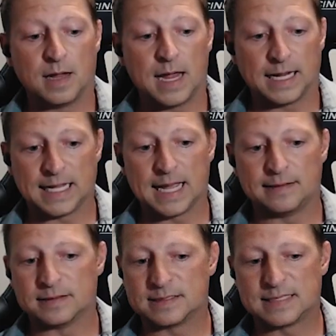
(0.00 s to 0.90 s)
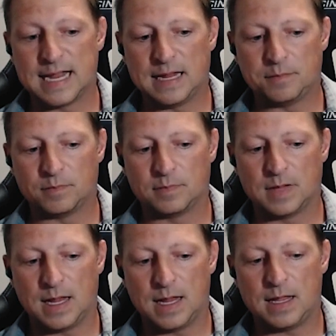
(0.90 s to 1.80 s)
Again, the same.
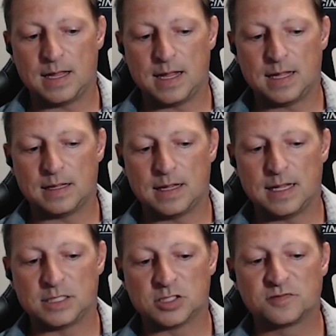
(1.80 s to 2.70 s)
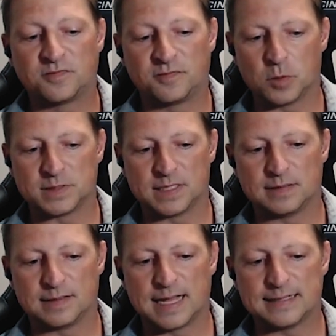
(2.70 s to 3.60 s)
It, it just flows
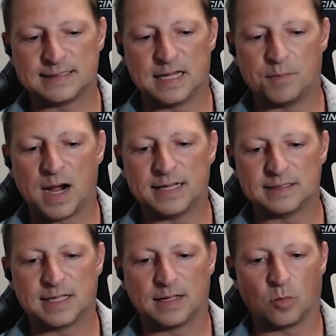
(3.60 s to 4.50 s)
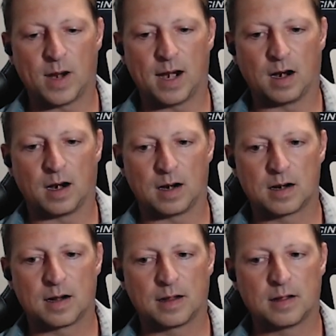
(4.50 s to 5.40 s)
into that same mindset
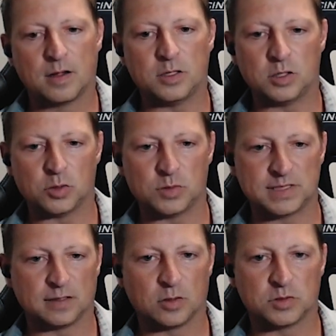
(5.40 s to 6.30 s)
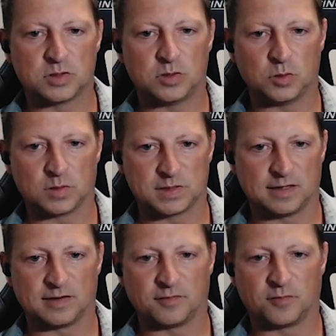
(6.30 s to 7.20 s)
where using those tools
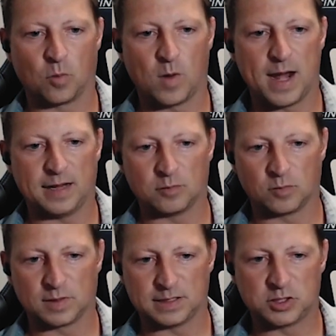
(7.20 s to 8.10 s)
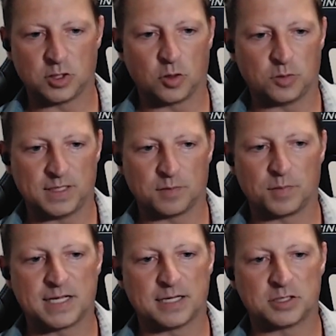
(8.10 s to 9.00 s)
in a different way really showed me the
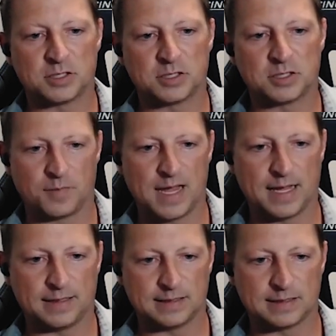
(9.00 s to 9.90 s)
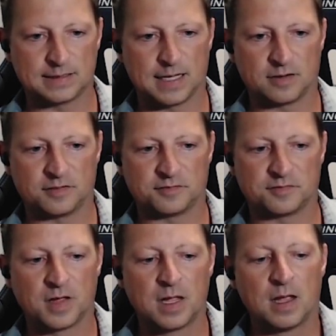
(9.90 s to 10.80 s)
potential of them, and instead
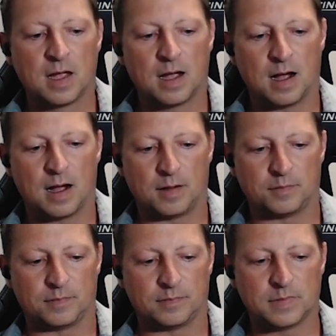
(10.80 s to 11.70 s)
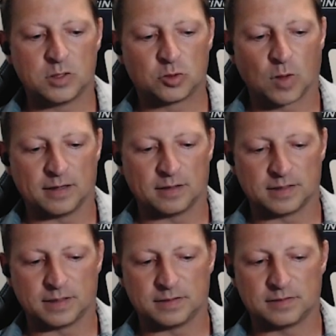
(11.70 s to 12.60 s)
of um, trying
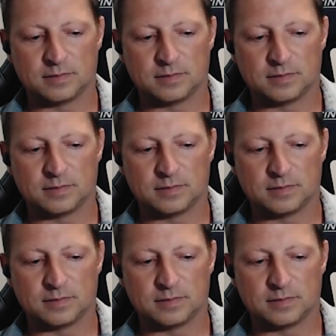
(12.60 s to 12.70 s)
to